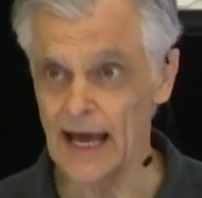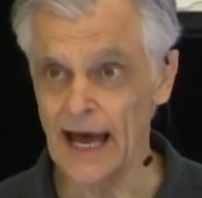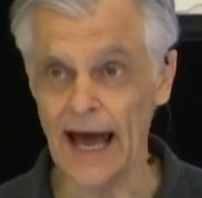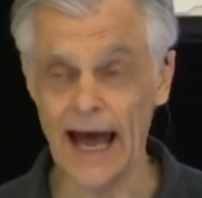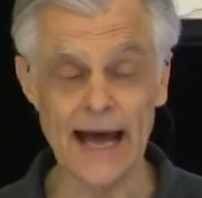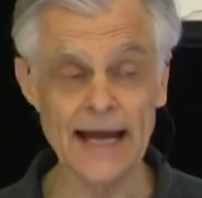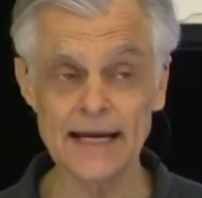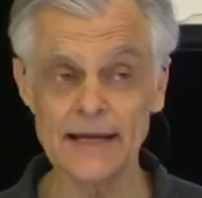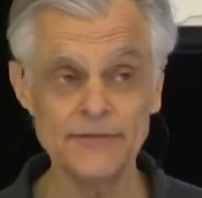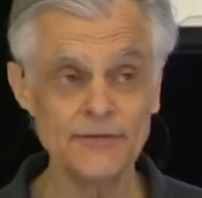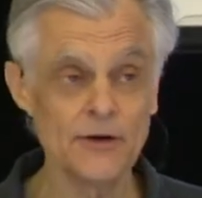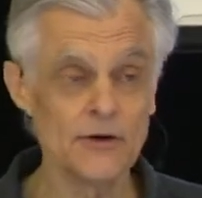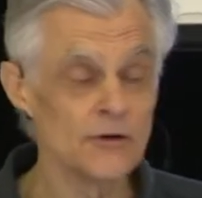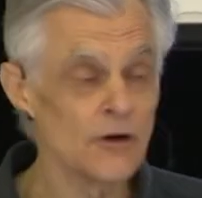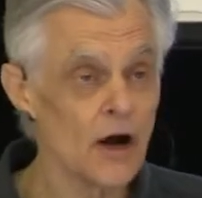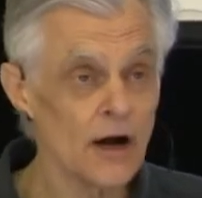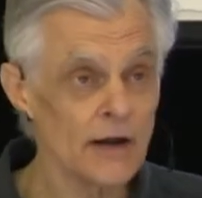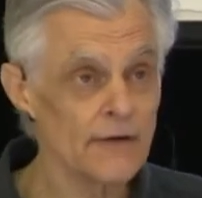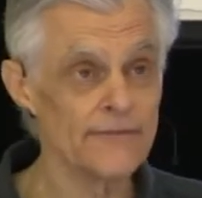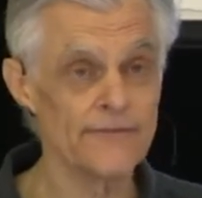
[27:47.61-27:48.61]
And if you're
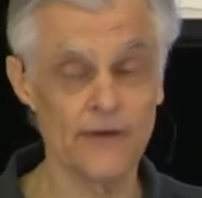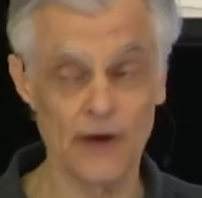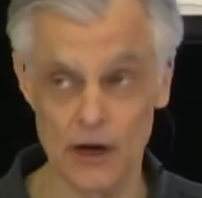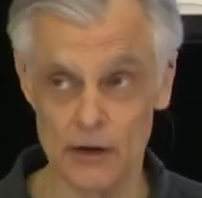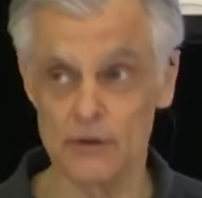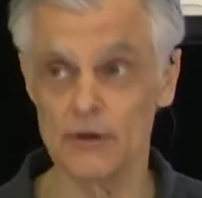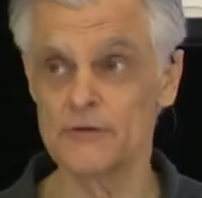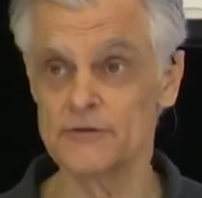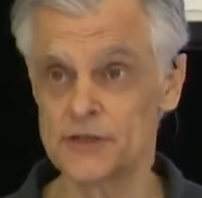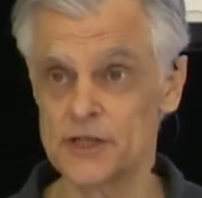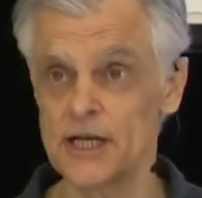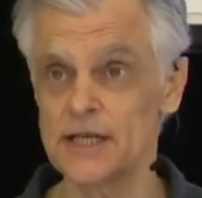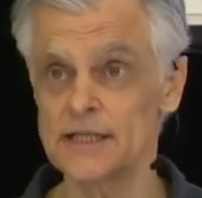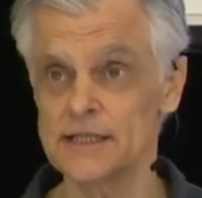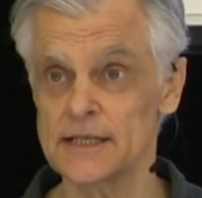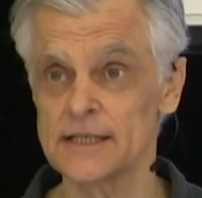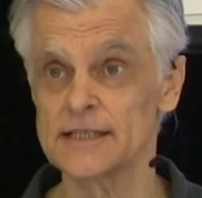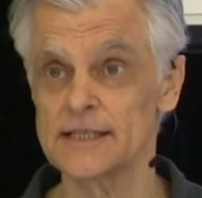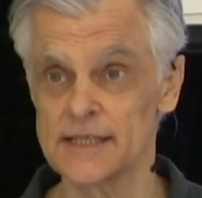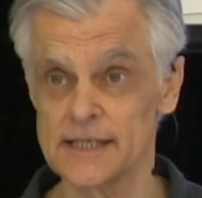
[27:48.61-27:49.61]
not a follower of
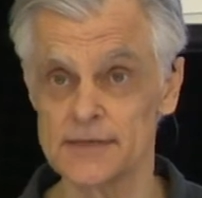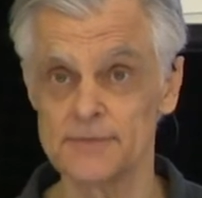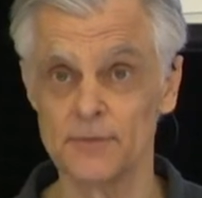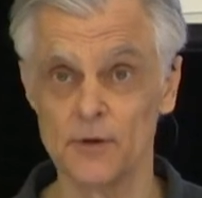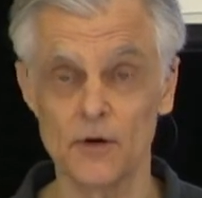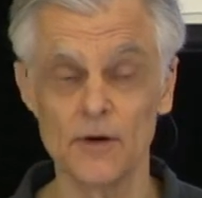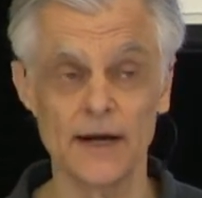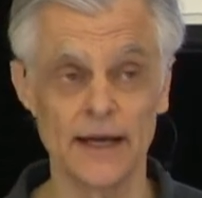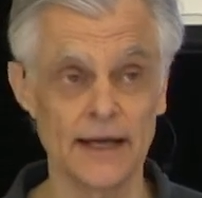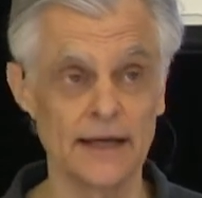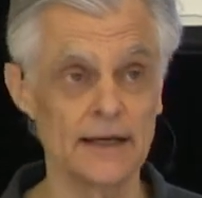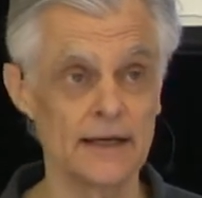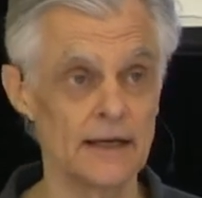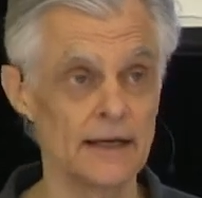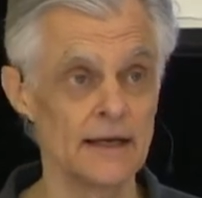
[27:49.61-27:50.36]
Jesus this morning,